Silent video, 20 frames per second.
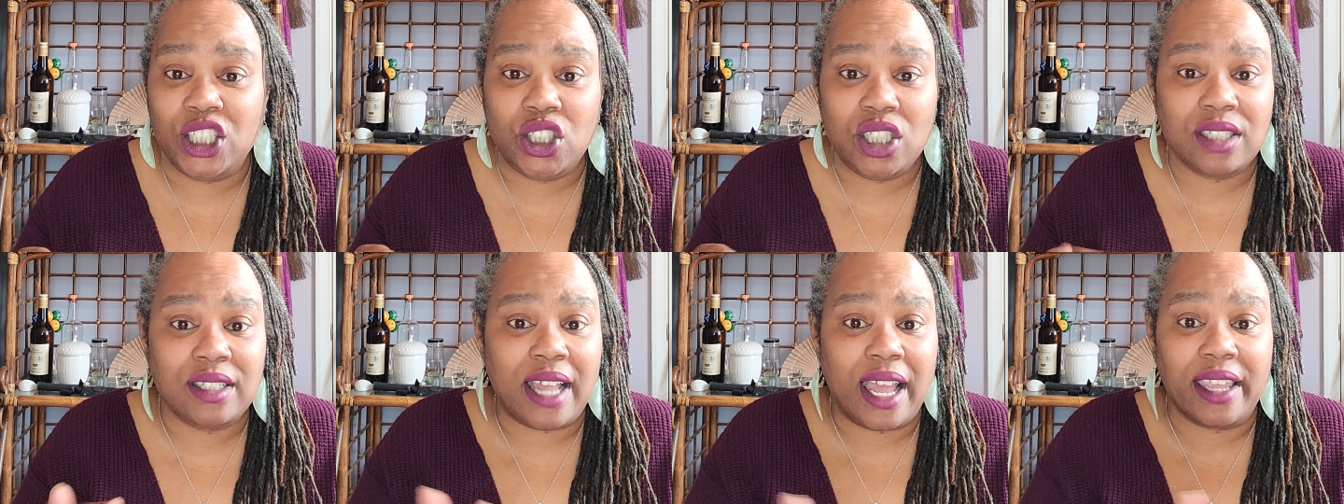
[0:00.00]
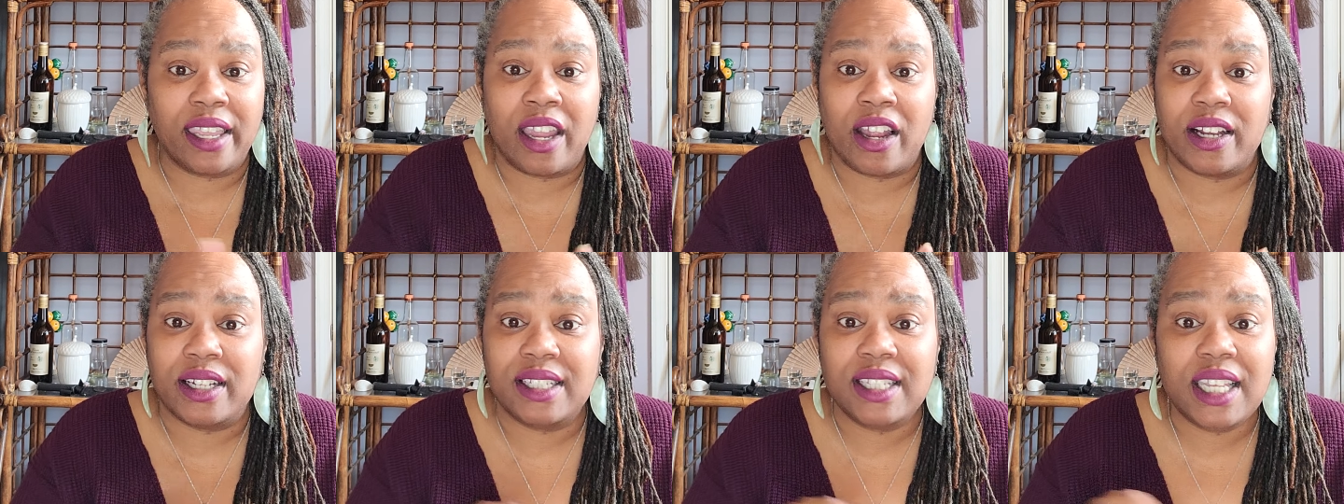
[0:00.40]
She's not
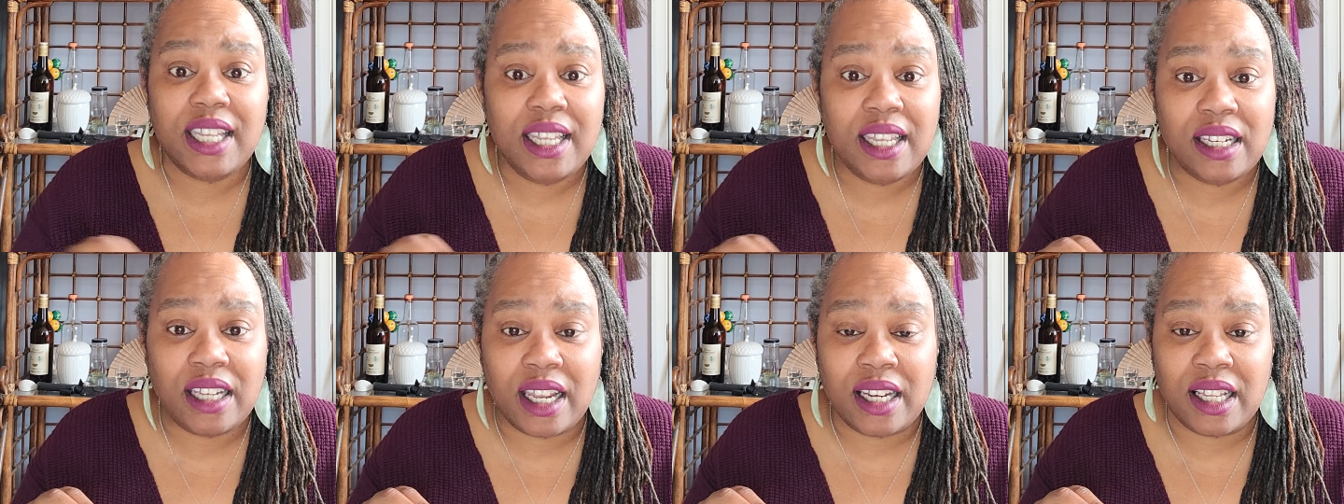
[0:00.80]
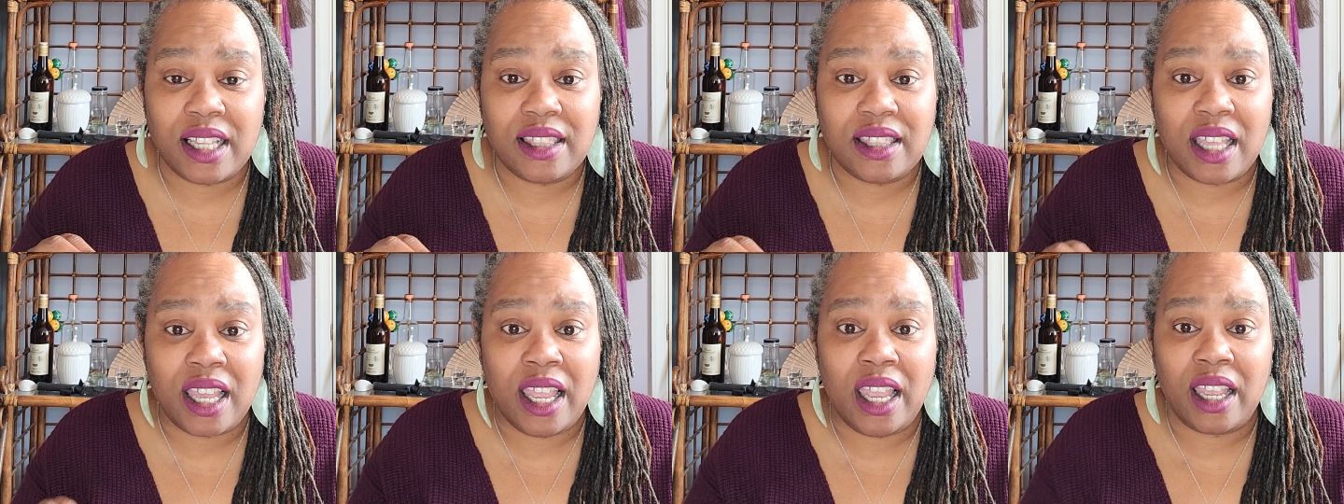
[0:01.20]
guaranteeing
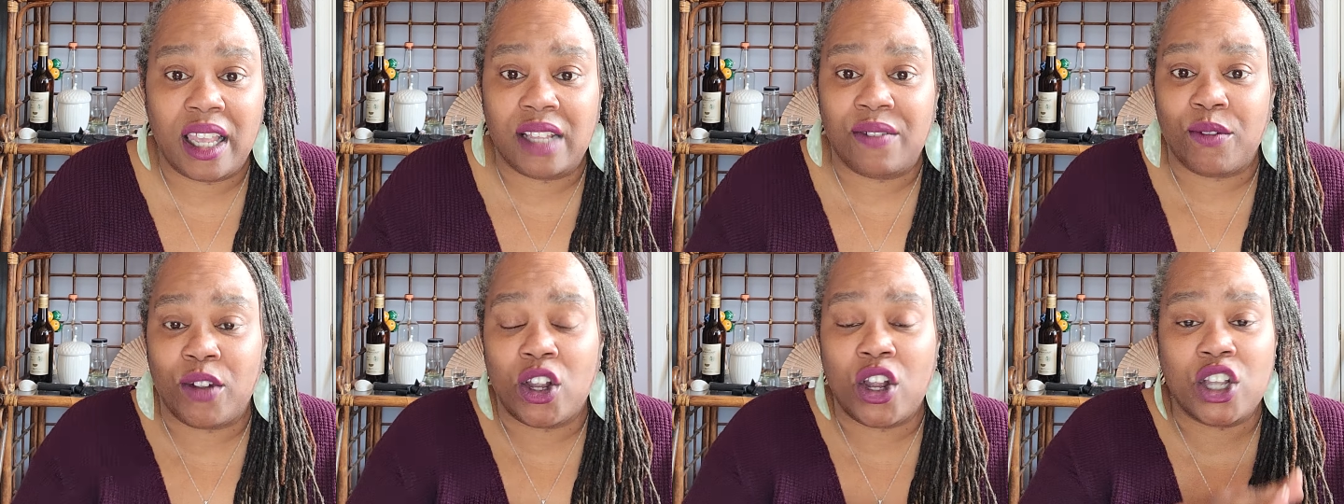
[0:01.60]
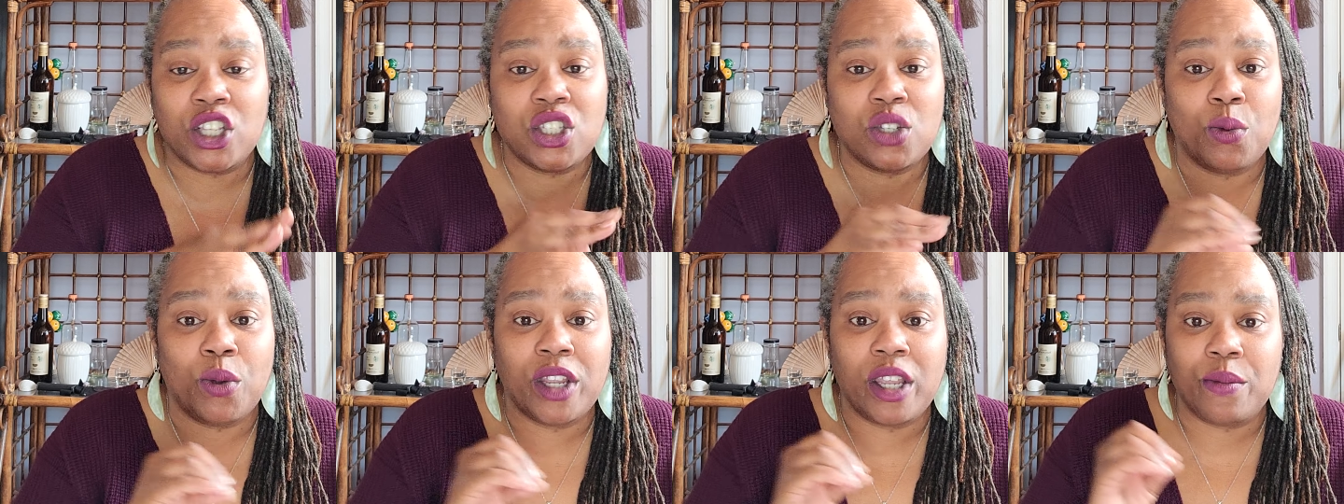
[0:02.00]
anything in regards
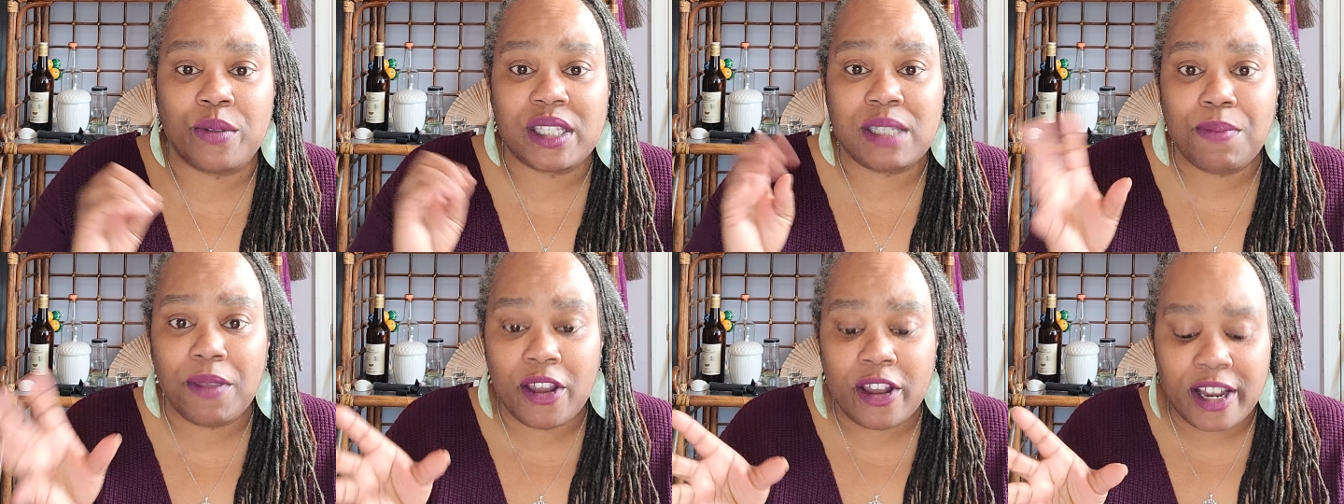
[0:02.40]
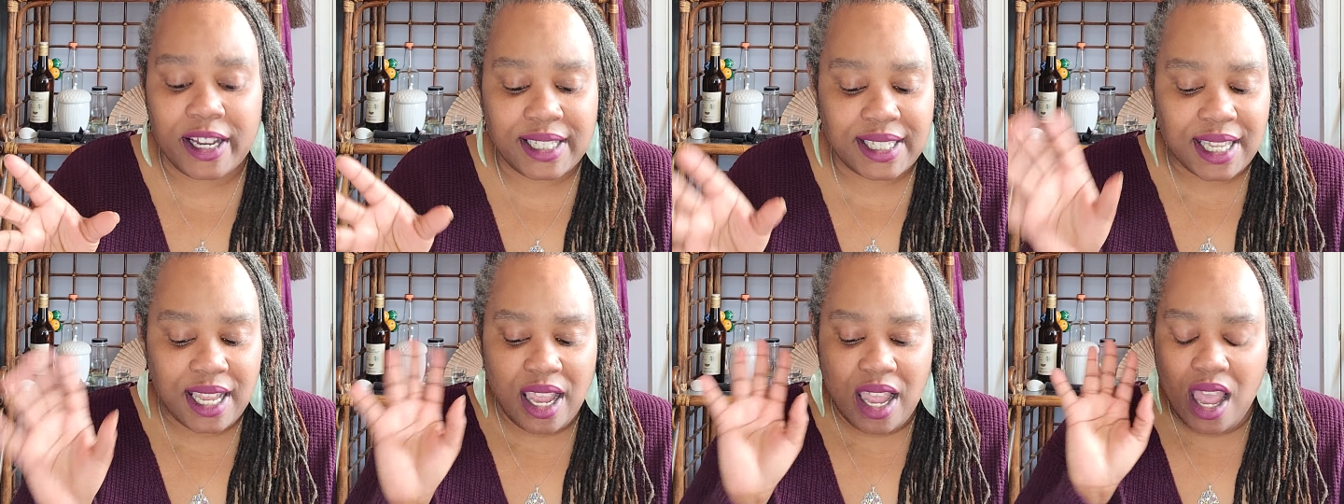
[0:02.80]
to working with
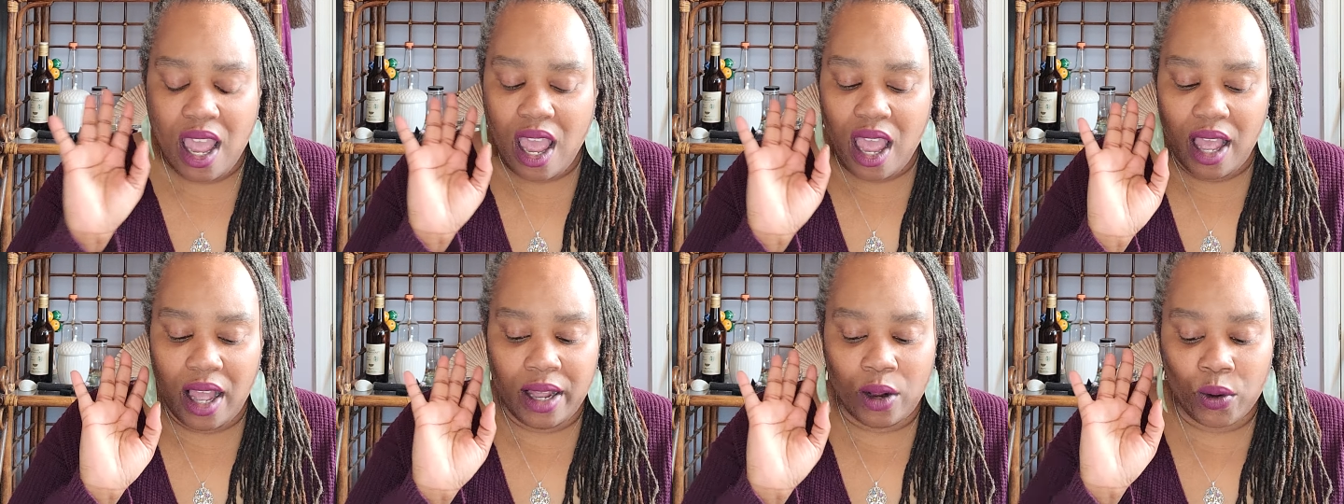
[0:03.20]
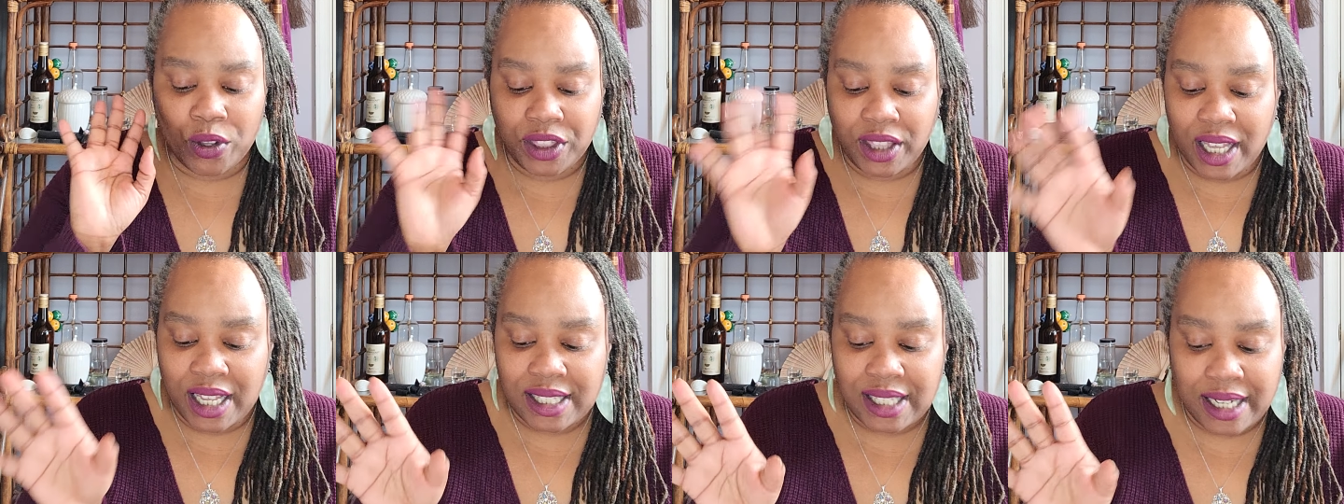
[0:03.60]
spirits or
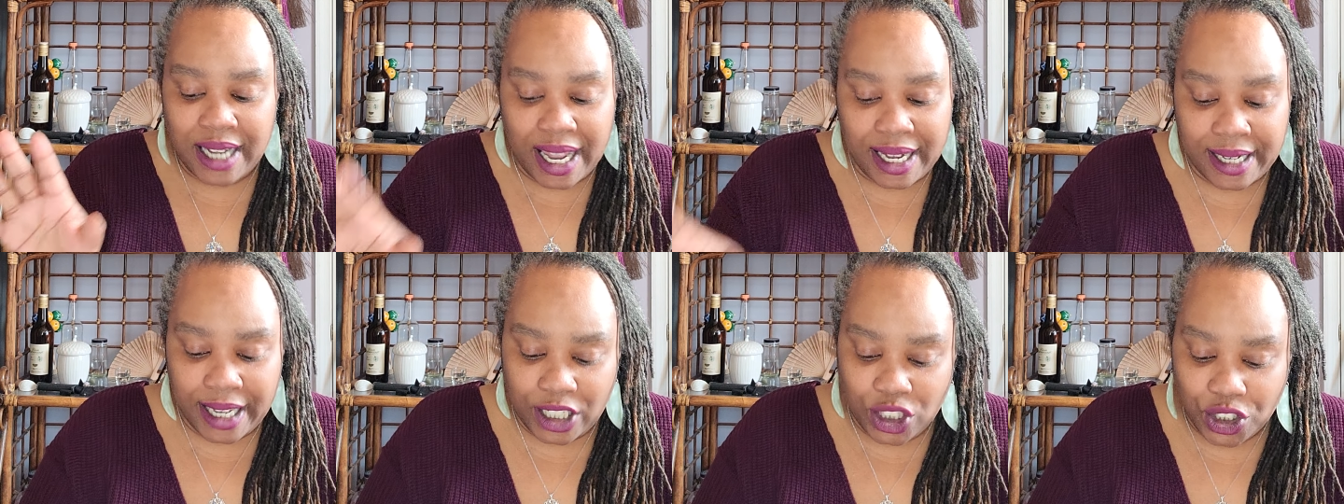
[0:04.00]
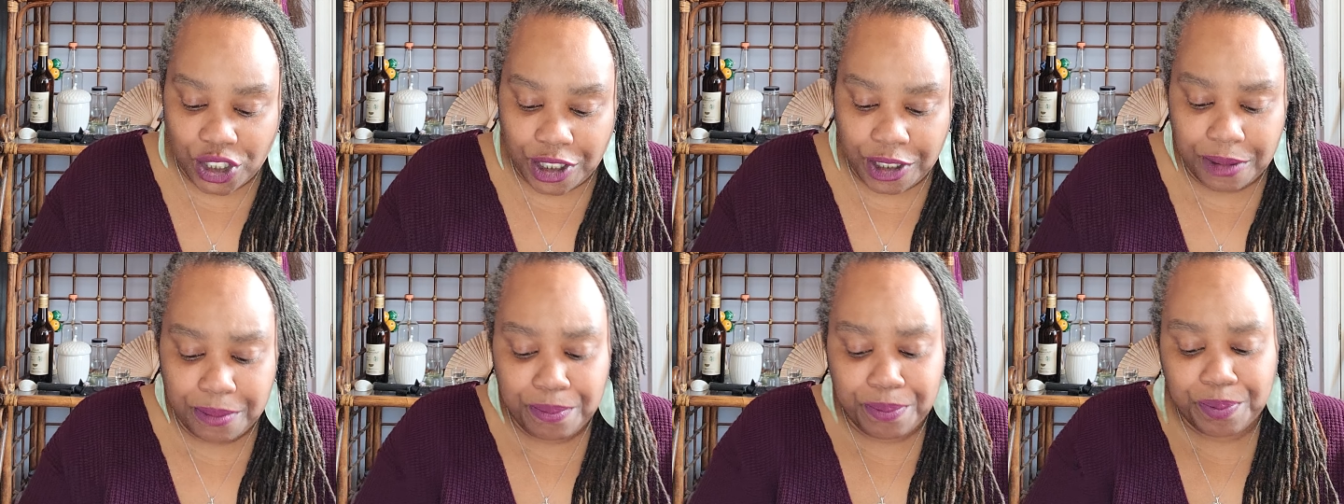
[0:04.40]
things of that
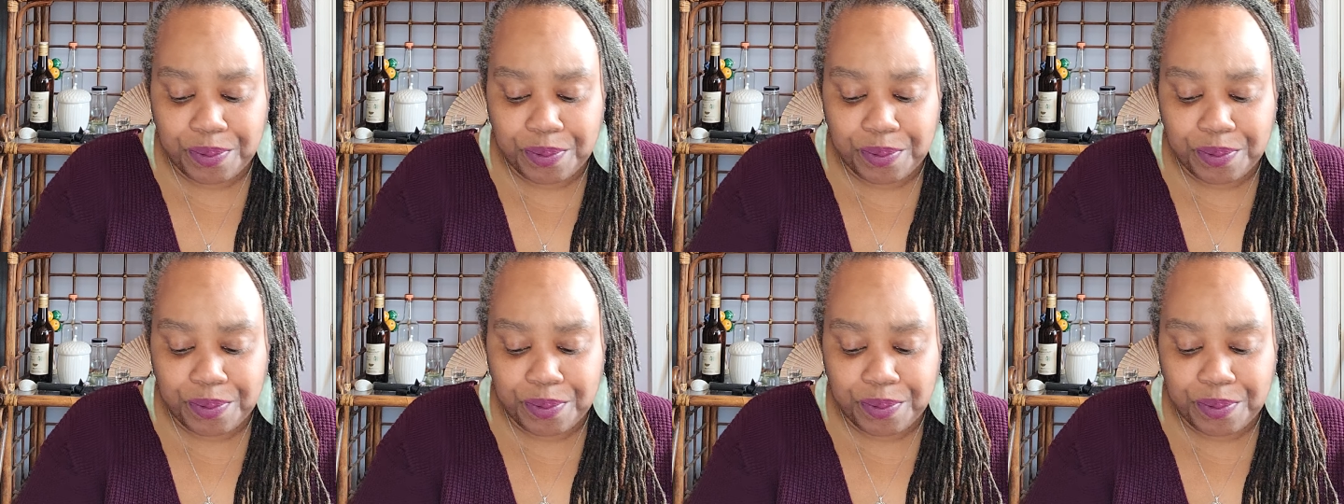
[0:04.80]
nature.